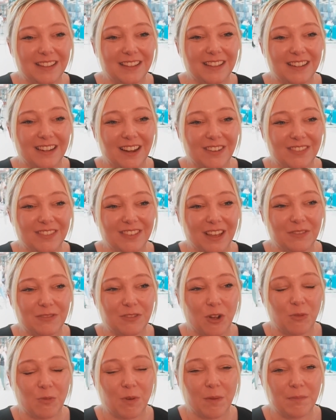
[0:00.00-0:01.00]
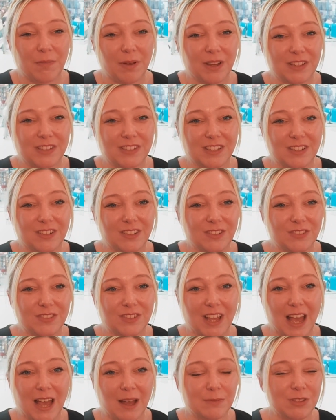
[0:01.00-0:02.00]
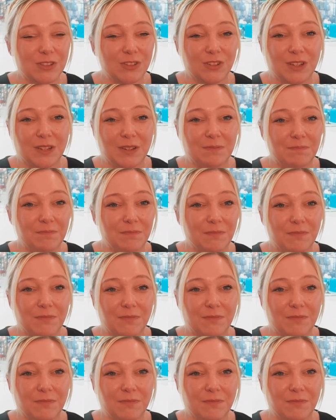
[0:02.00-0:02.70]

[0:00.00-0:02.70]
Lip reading: they've got one person who's absolutely